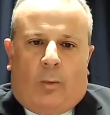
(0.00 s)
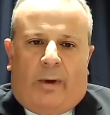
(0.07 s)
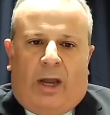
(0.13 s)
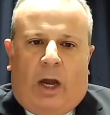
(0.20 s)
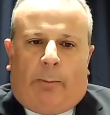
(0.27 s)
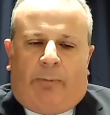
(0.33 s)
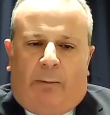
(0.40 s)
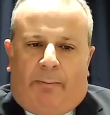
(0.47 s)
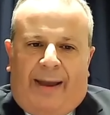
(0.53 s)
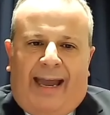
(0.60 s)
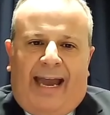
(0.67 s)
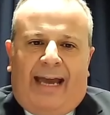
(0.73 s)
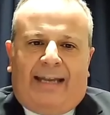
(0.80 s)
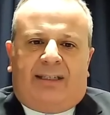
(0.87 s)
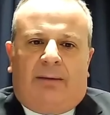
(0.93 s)
We are
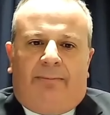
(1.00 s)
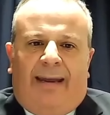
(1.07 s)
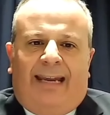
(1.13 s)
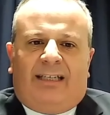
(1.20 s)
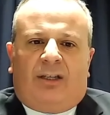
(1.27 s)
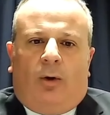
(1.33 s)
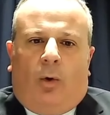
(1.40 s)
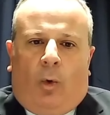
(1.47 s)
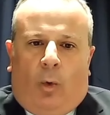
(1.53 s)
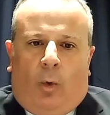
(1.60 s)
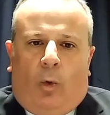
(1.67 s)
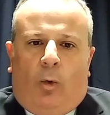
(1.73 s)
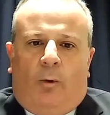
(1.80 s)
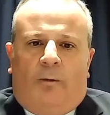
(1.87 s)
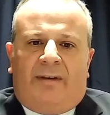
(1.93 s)
prepared to meet
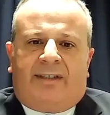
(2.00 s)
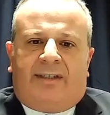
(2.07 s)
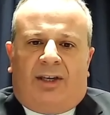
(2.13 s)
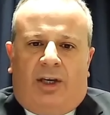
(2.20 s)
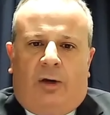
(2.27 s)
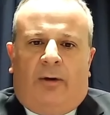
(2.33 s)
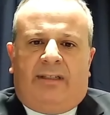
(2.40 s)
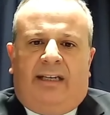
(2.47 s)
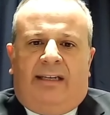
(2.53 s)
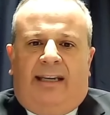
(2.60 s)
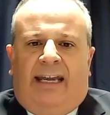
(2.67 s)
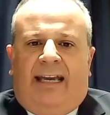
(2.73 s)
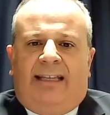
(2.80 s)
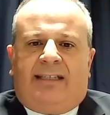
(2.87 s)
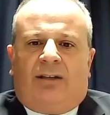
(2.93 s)
all the security
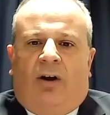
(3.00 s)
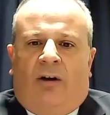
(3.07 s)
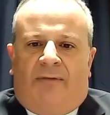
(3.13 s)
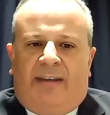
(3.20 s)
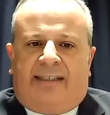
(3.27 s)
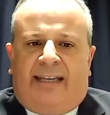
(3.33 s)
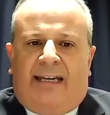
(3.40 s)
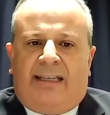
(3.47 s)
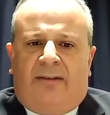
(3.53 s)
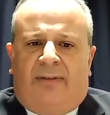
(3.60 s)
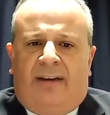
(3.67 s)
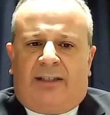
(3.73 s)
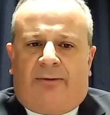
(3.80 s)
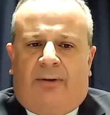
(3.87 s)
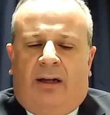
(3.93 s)
needs of the State of
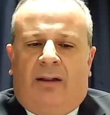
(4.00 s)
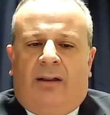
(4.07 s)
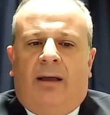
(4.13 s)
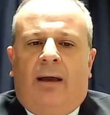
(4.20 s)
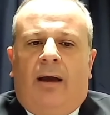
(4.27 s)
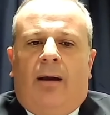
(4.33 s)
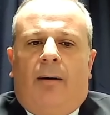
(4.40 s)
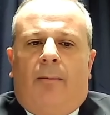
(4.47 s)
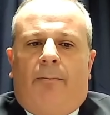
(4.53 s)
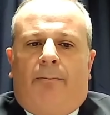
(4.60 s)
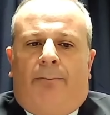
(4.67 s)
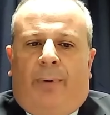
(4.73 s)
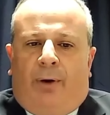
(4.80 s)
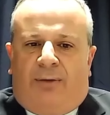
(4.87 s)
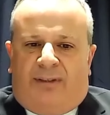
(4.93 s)
Israel,
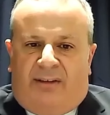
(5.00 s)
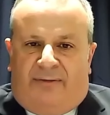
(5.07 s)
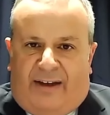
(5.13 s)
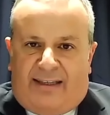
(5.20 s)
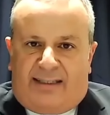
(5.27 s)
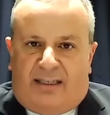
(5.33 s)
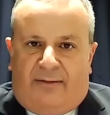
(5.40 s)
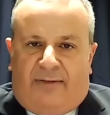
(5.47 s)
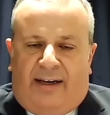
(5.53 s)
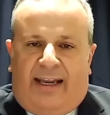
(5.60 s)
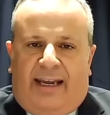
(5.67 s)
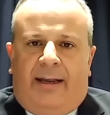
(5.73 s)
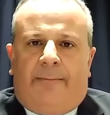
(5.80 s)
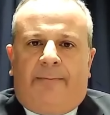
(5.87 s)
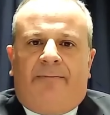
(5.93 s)
both
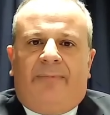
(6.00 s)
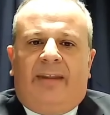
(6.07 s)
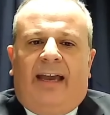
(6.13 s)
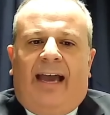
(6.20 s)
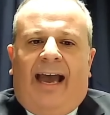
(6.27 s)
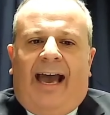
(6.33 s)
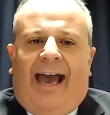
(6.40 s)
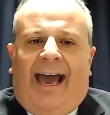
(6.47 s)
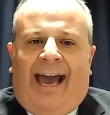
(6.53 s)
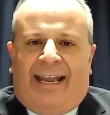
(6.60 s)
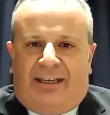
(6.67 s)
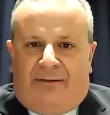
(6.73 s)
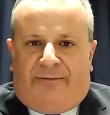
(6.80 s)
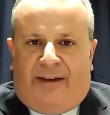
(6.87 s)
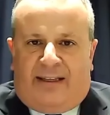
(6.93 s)
defensively
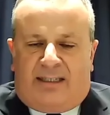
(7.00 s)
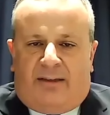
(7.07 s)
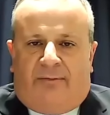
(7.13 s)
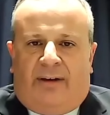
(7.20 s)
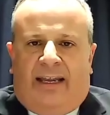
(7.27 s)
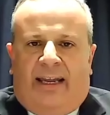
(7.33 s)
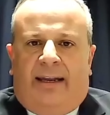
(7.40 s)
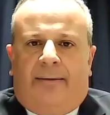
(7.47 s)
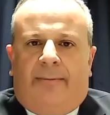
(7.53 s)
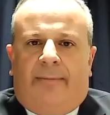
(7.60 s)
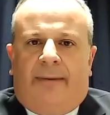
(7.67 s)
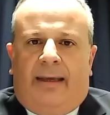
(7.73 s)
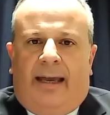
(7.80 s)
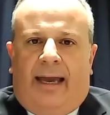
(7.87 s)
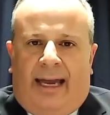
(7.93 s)
and offensively.
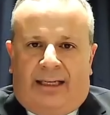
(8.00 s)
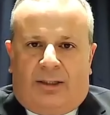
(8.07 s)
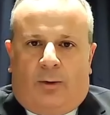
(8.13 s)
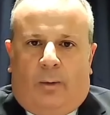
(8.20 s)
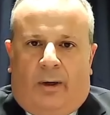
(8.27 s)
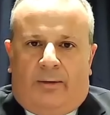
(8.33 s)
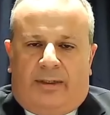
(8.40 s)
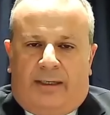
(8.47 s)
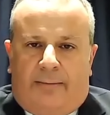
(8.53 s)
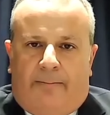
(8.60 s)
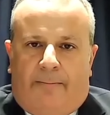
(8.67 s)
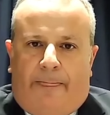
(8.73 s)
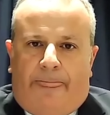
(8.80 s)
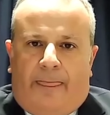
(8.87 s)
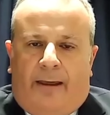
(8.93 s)
End quote.
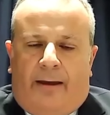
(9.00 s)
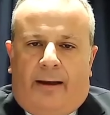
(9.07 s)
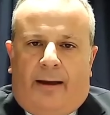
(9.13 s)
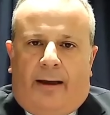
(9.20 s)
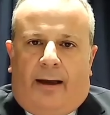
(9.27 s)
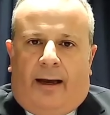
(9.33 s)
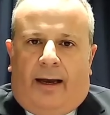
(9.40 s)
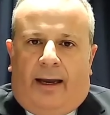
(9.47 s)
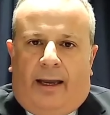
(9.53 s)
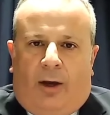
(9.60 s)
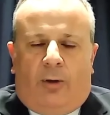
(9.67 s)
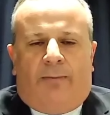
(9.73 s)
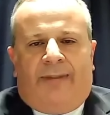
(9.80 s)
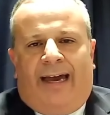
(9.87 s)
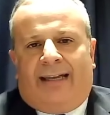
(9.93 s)
I
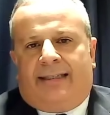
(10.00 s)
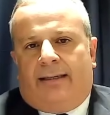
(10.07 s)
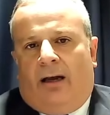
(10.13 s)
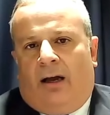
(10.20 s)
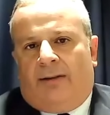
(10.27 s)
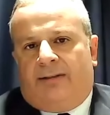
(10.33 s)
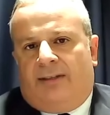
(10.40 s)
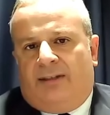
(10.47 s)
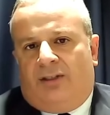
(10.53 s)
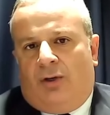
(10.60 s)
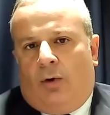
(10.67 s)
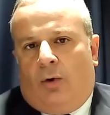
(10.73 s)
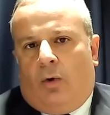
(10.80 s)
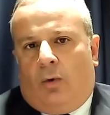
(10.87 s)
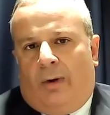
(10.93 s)
hope that answers
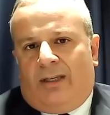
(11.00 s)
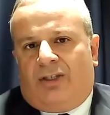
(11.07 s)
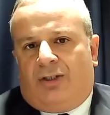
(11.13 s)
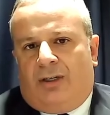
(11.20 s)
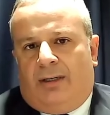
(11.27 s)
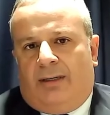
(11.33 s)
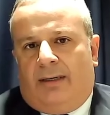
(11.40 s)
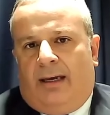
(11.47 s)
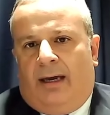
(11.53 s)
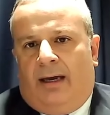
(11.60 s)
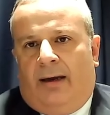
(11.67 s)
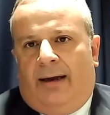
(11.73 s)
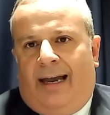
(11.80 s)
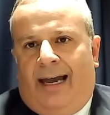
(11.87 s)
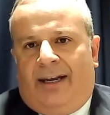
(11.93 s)
your question,
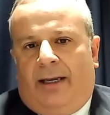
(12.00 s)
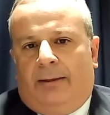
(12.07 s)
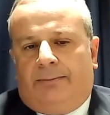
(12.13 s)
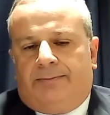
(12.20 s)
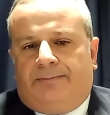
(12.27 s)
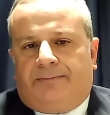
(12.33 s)
uh, Hannah.